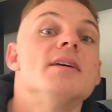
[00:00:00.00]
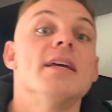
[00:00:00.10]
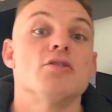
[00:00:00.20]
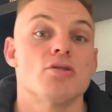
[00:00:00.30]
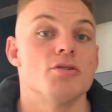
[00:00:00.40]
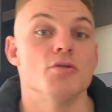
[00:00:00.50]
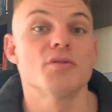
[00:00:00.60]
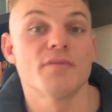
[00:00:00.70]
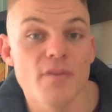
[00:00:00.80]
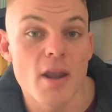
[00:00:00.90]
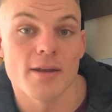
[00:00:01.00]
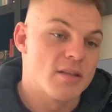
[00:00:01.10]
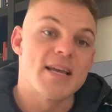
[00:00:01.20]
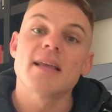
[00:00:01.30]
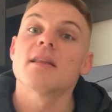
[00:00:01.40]
to introduce
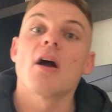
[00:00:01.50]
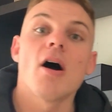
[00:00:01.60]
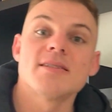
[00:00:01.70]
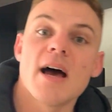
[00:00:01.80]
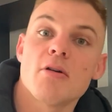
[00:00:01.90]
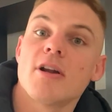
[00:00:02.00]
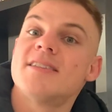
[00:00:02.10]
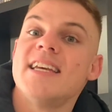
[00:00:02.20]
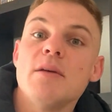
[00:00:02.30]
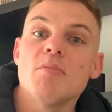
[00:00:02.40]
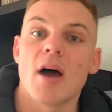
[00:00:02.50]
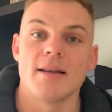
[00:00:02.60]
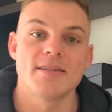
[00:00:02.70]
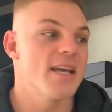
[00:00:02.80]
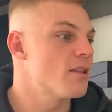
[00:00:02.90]
fun. Take the guys out on a team
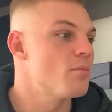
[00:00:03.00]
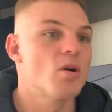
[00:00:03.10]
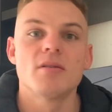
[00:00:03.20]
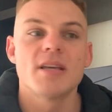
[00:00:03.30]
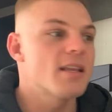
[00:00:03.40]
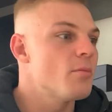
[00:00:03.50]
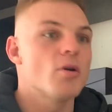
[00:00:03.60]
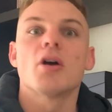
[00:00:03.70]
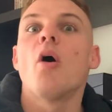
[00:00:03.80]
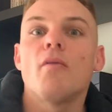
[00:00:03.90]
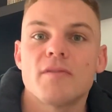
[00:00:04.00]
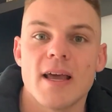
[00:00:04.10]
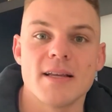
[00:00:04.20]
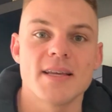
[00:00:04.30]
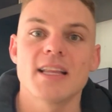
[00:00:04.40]
night. Take them on a golf
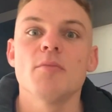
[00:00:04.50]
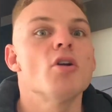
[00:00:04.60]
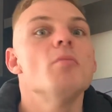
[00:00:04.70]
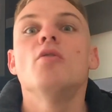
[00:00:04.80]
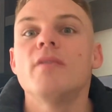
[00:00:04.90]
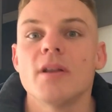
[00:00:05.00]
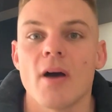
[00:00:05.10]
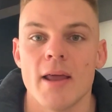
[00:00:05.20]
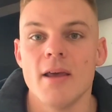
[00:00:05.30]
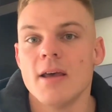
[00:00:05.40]
day. Take them on a movie night.